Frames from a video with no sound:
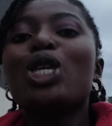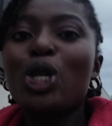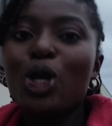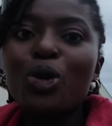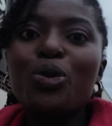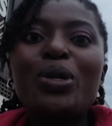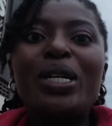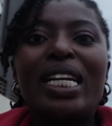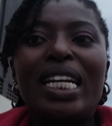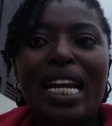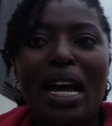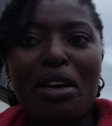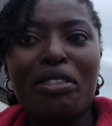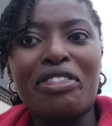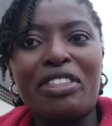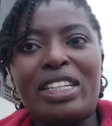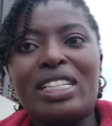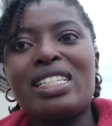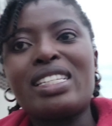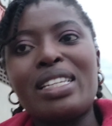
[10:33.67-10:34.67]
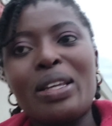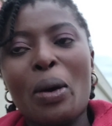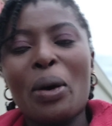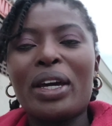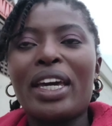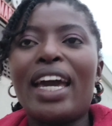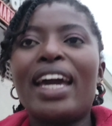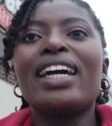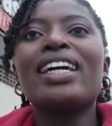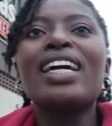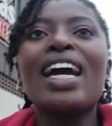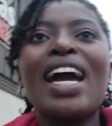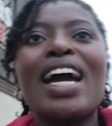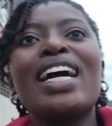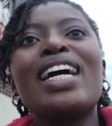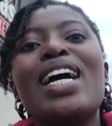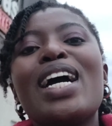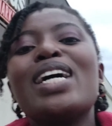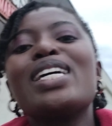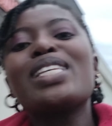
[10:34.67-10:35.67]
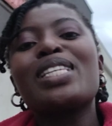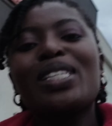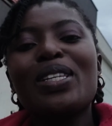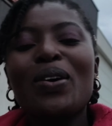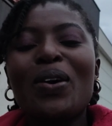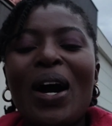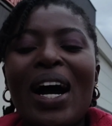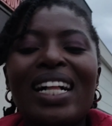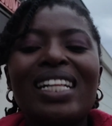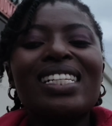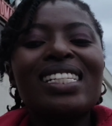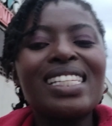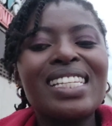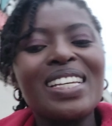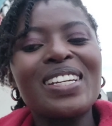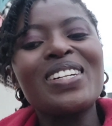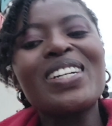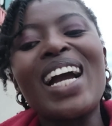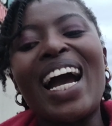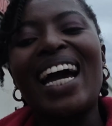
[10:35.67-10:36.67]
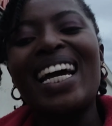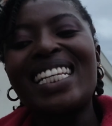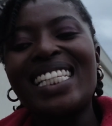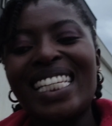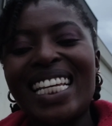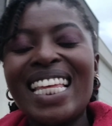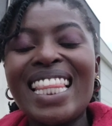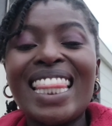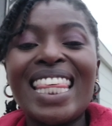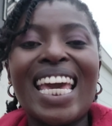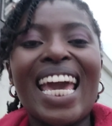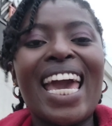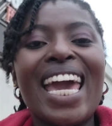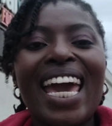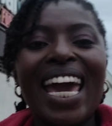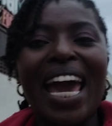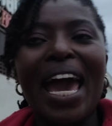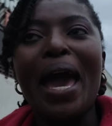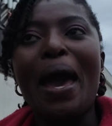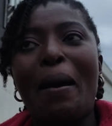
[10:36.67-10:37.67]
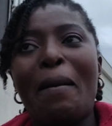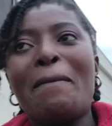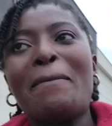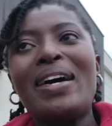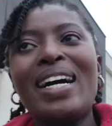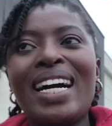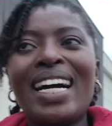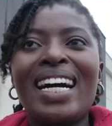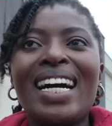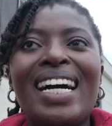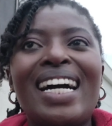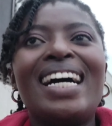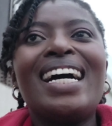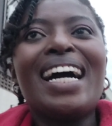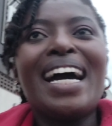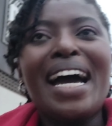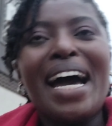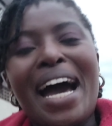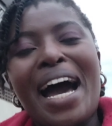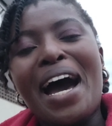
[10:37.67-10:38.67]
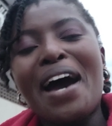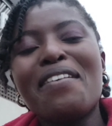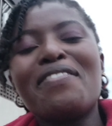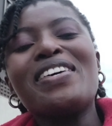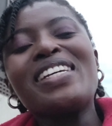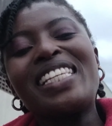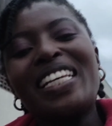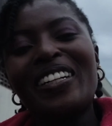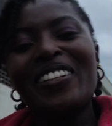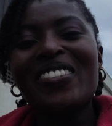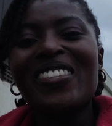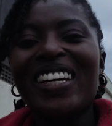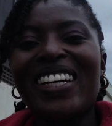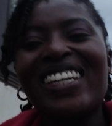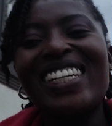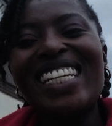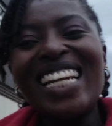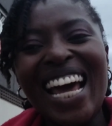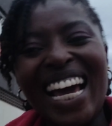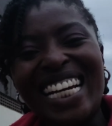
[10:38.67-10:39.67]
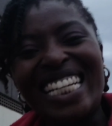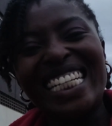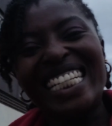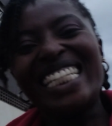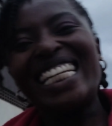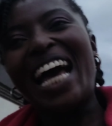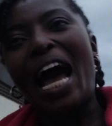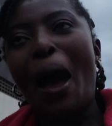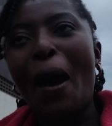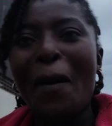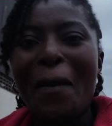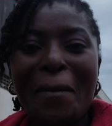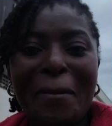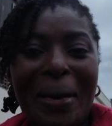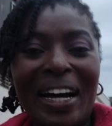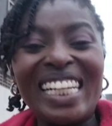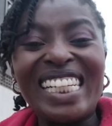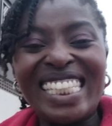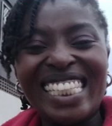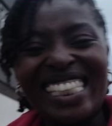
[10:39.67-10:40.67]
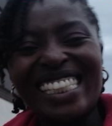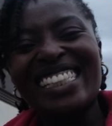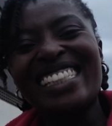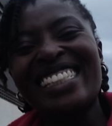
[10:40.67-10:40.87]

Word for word: You will love it. Okay? So I'll see you guys in the AM have yourselves a good night. Bye.